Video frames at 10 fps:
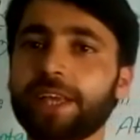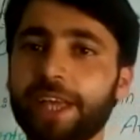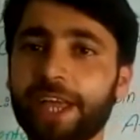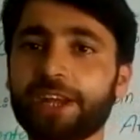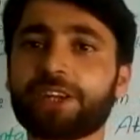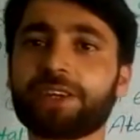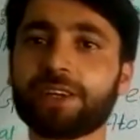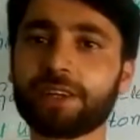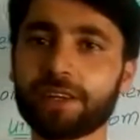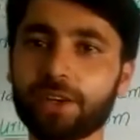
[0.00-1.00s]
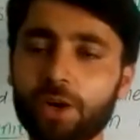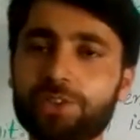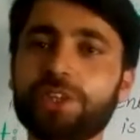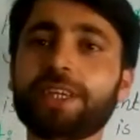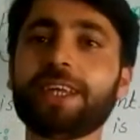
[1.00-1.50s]
and
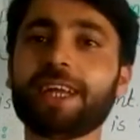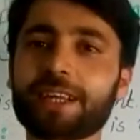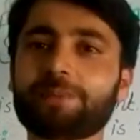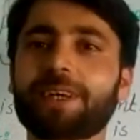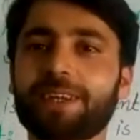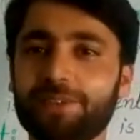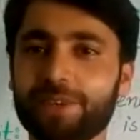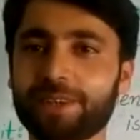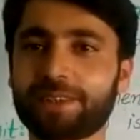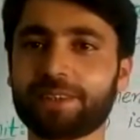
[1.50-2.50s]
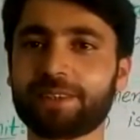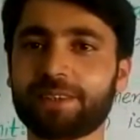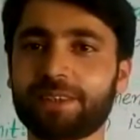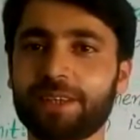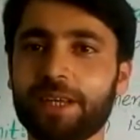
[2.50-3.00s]
oxygen atoms are different.
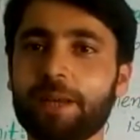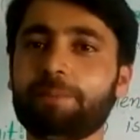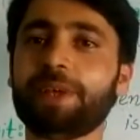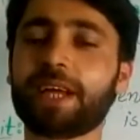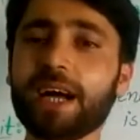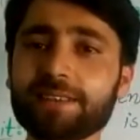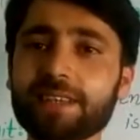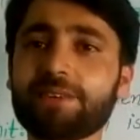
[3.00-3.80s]
Because